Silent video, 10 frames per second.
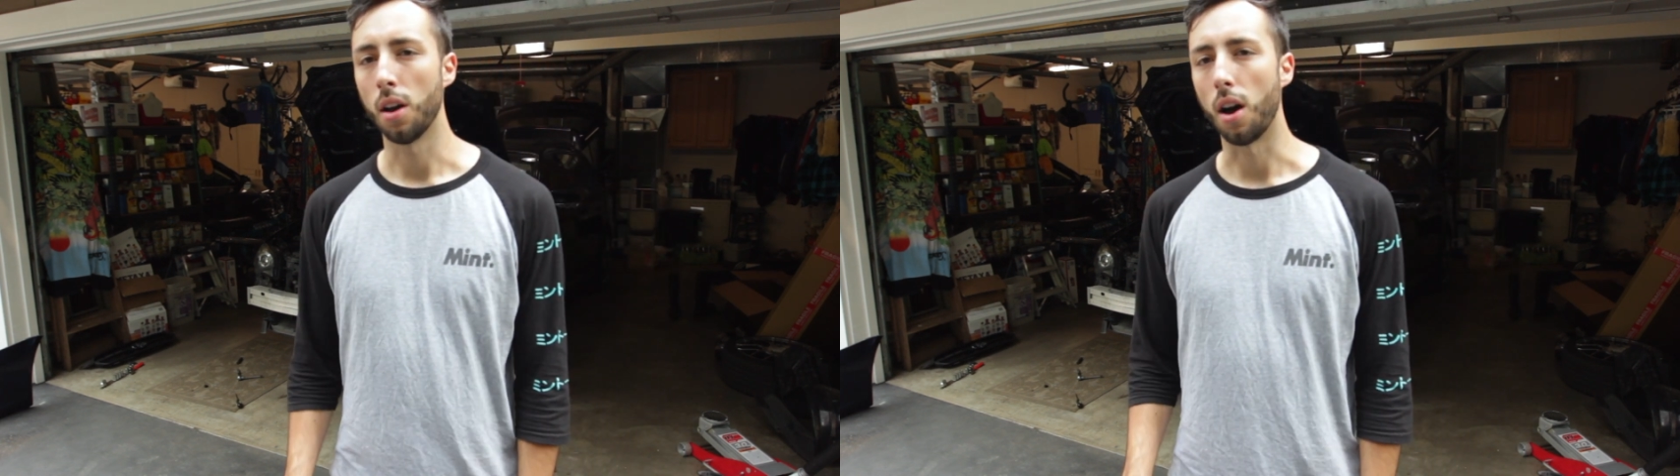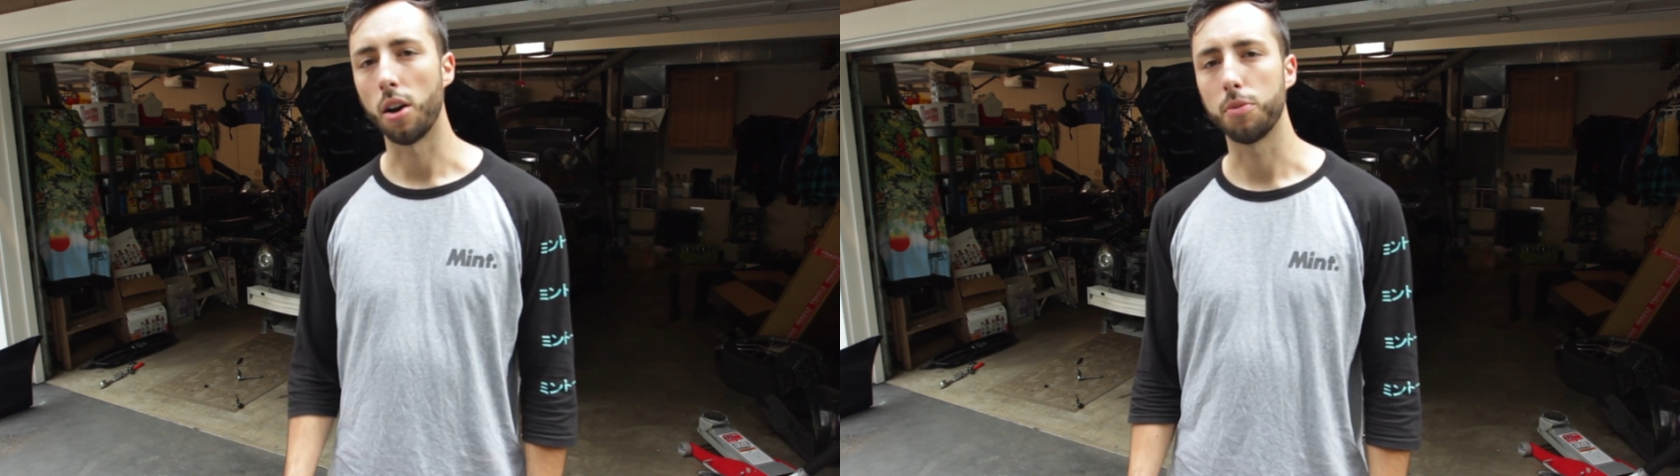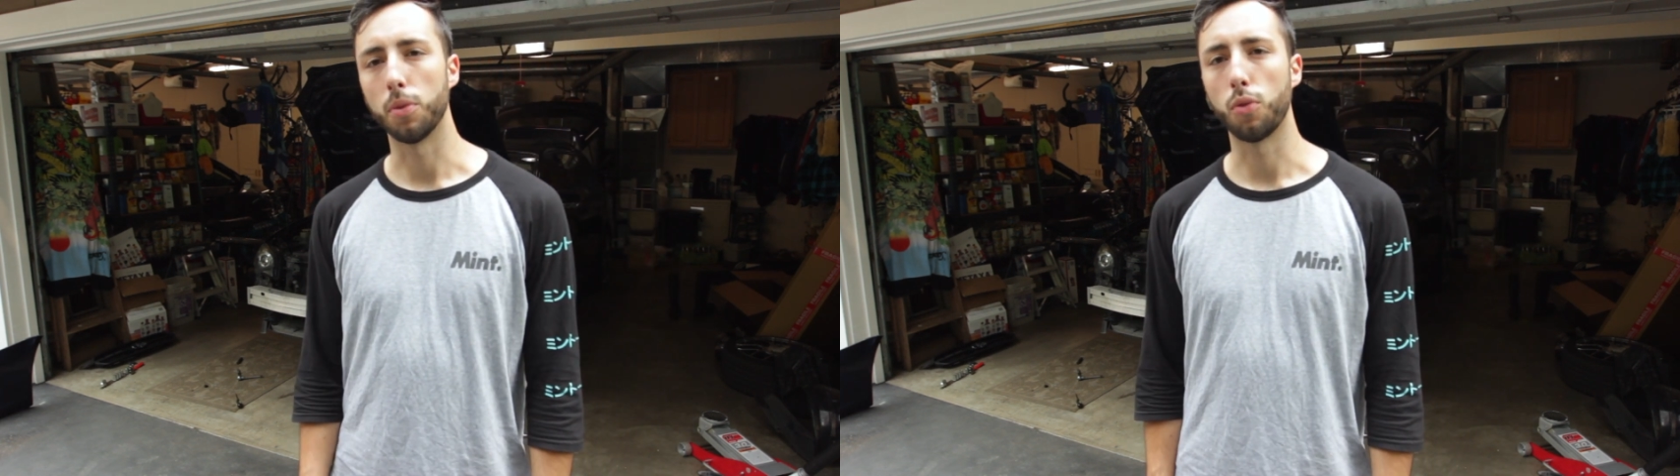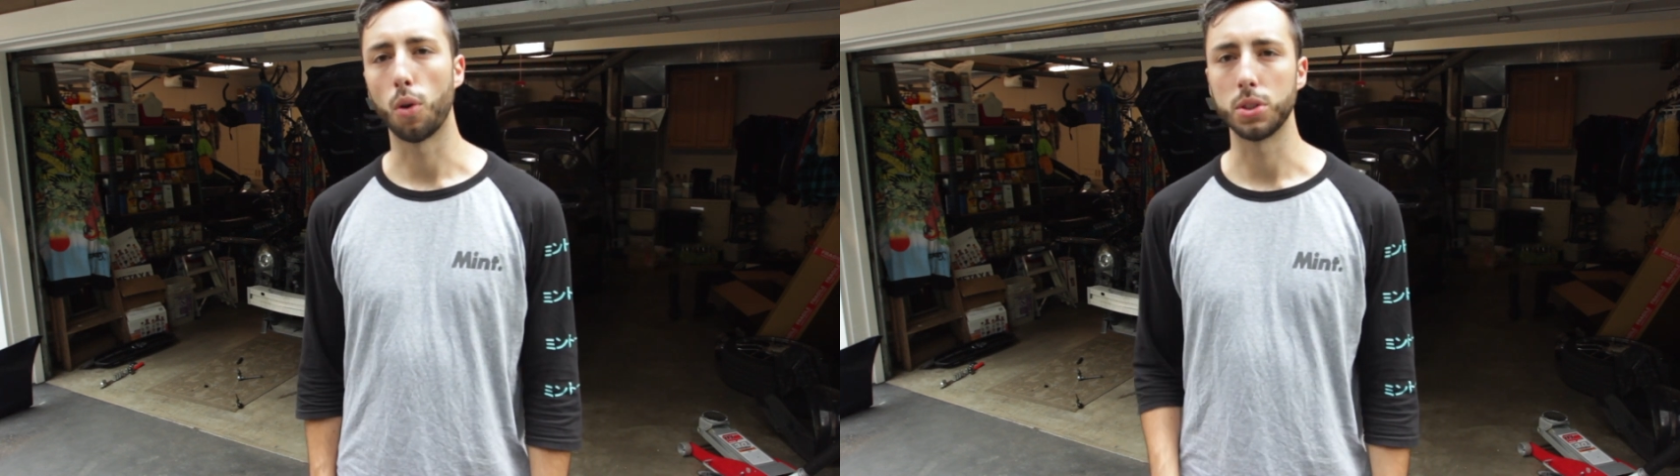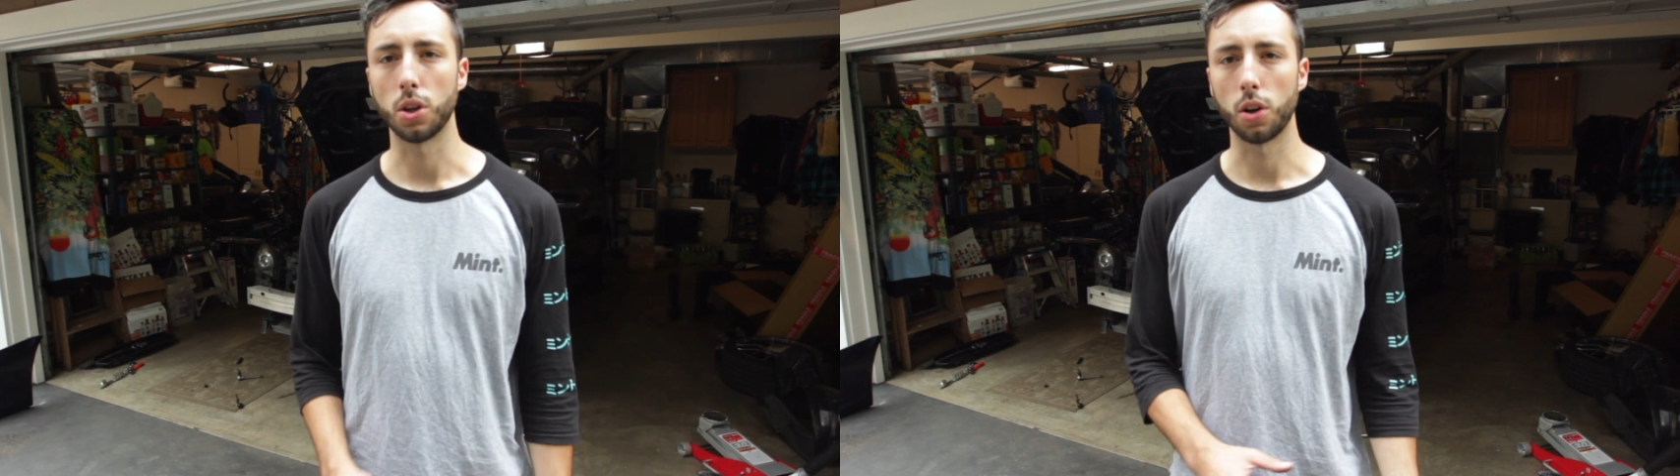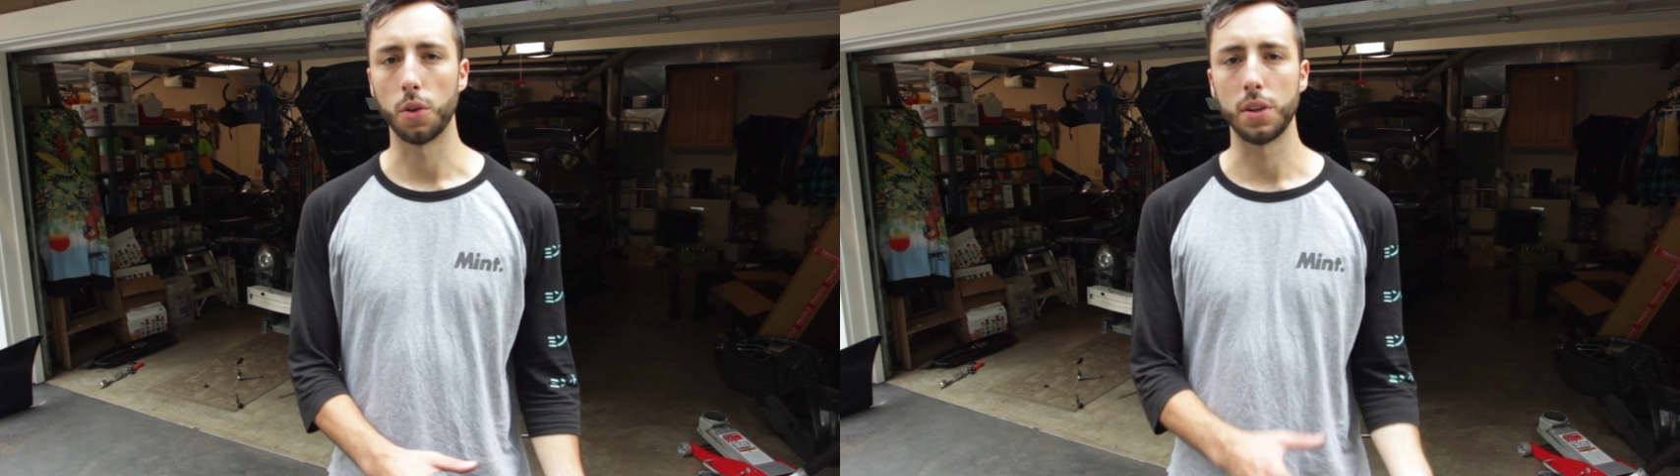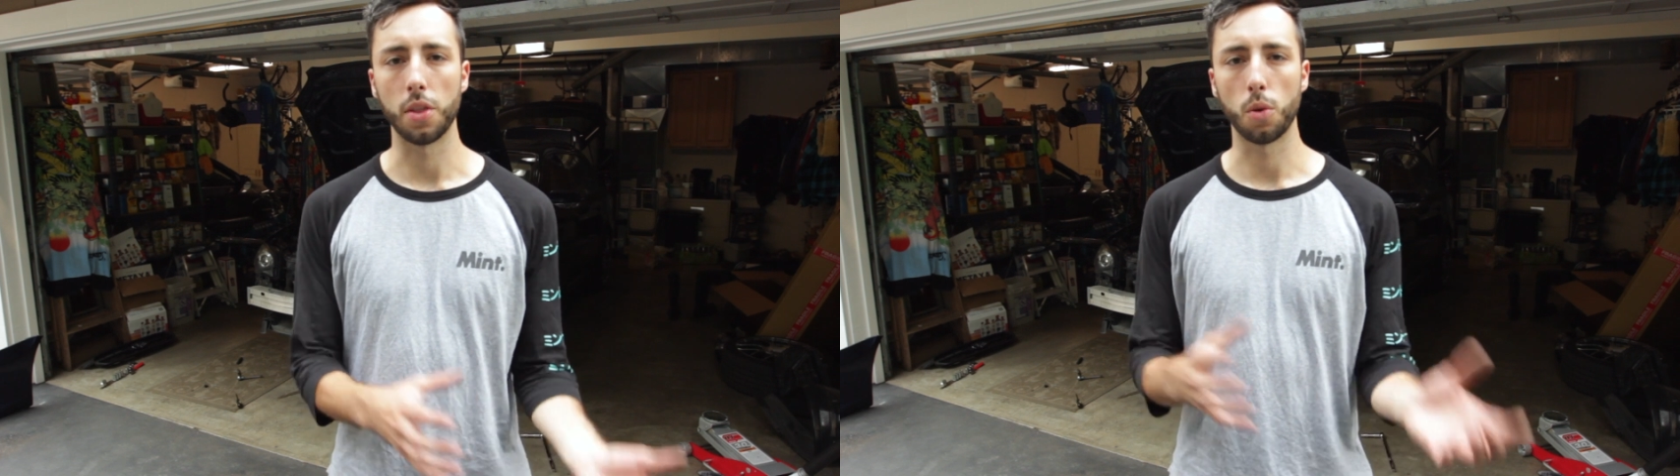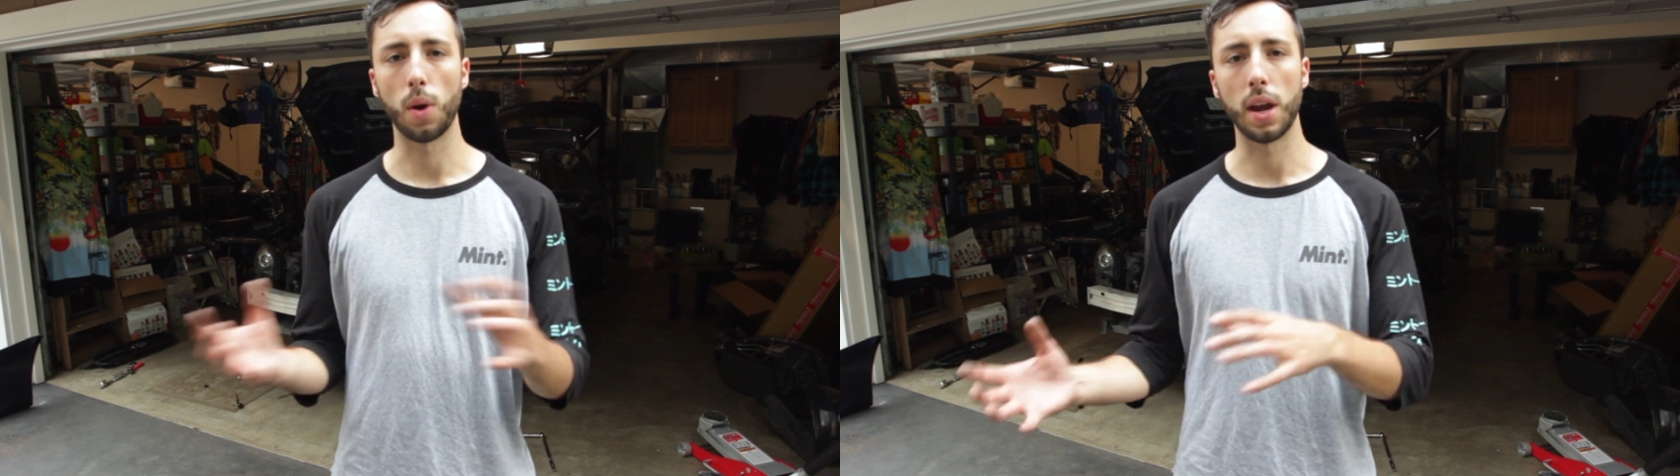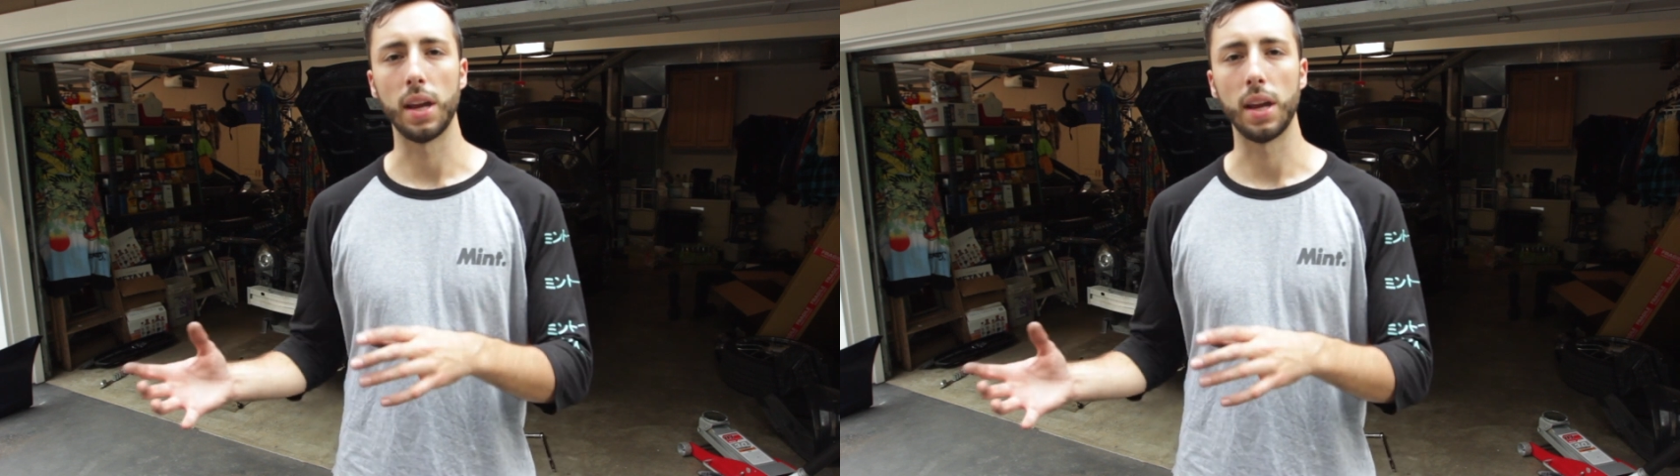off before we start going the other way